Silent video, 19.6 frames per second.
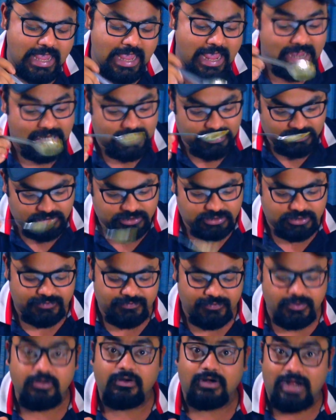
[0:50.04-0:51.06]
And
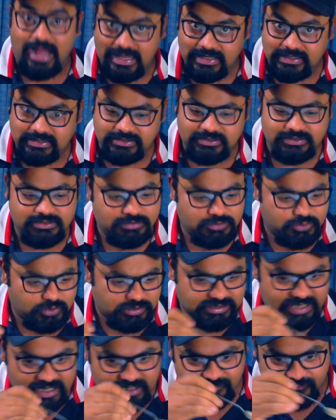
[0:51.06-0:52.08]
rice. So
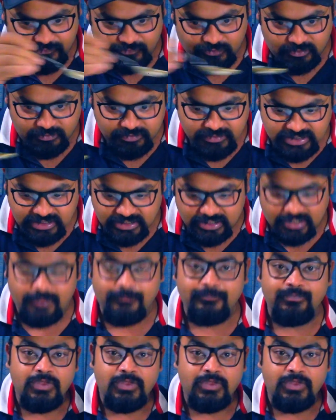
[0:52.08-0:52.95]
it's like a full meal.